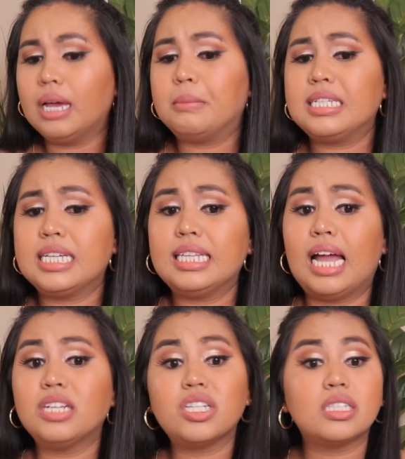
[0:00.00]
basically
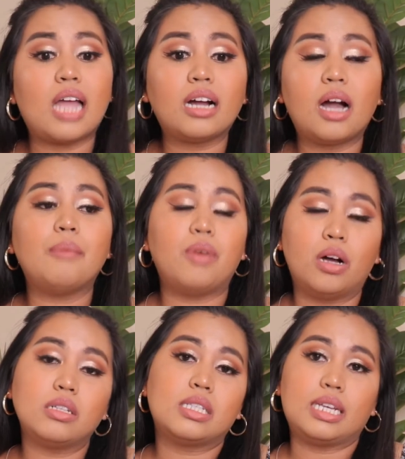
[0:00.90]
I just stock up
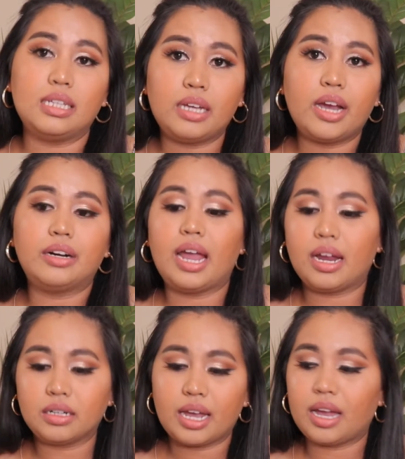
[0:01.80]
on skincare,
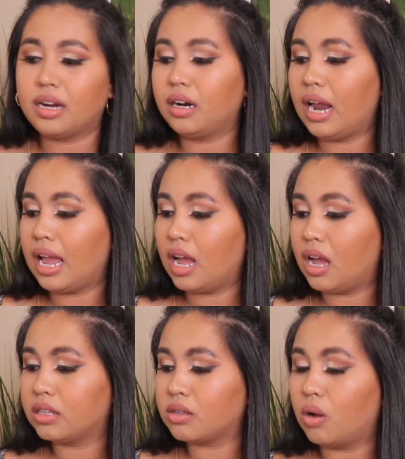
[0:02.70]
hair care,
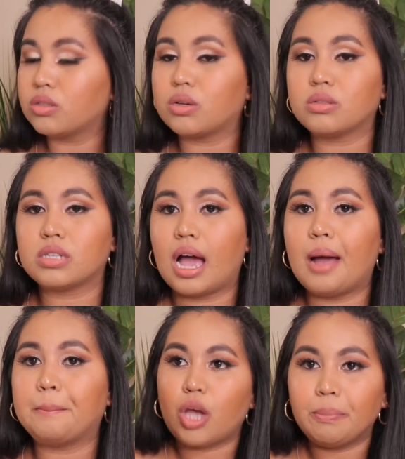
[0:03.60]
and also
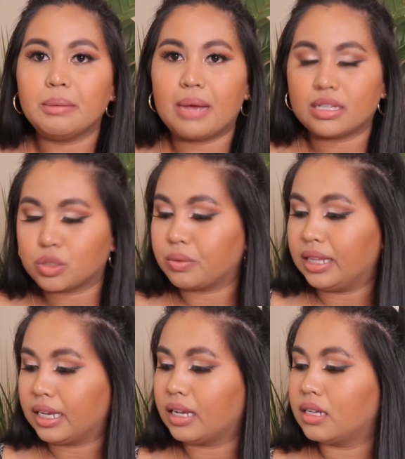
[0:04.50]
some supplements,
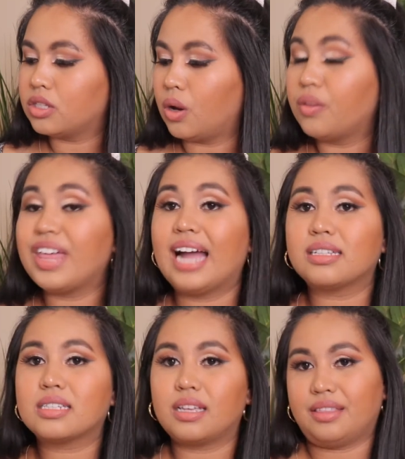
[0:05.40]
really. So
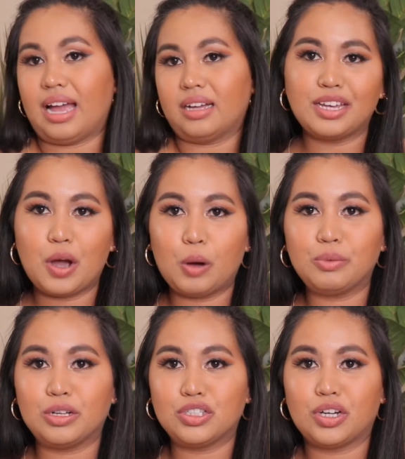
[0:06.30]
that's that. I
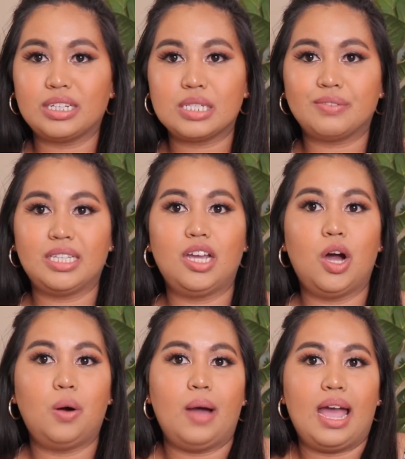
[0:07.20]
hope you enjoyed this
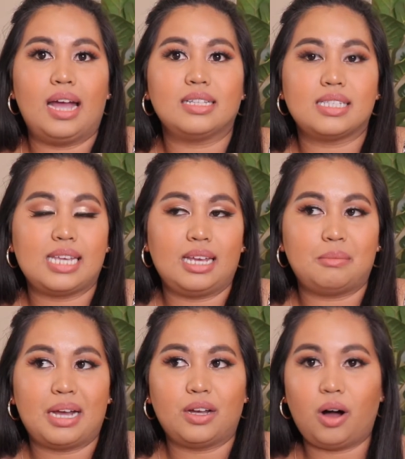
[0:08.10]
video and
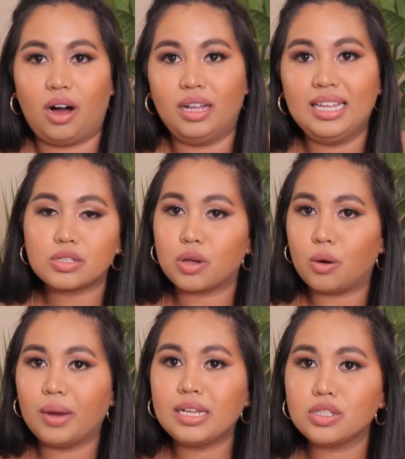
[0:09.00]
seeing my haul. As
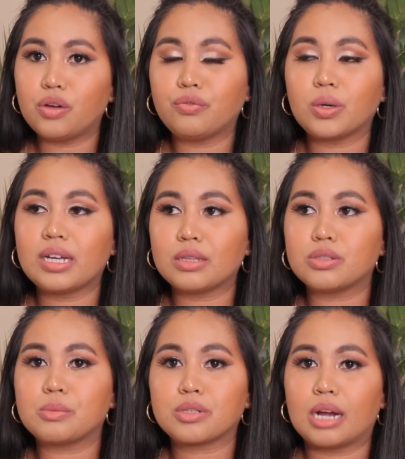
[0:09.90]
always, don't forget to
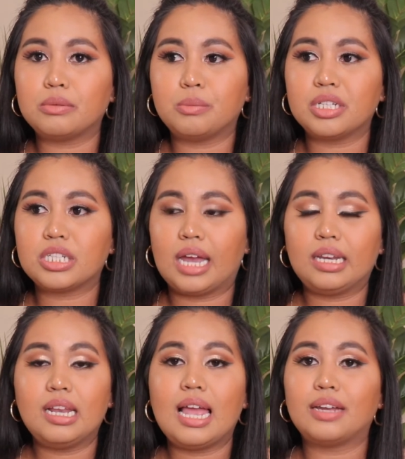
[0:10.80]
subscribe to my
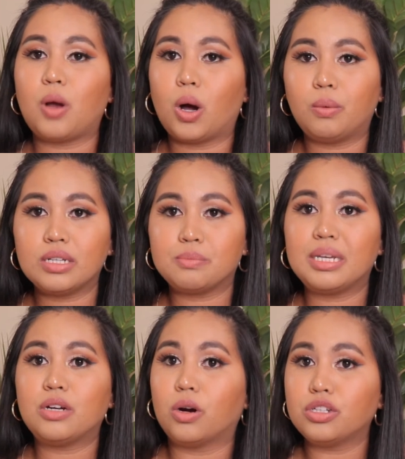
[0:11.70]
channel and always
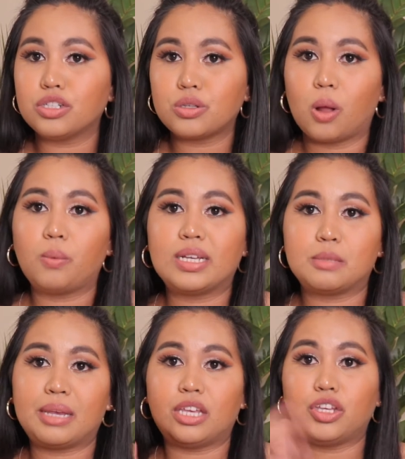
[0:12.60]
be gorgeous,
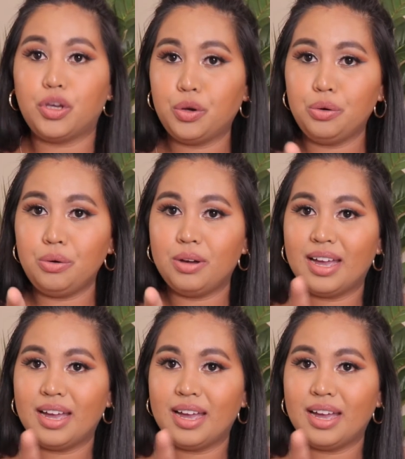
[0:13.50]
always be you.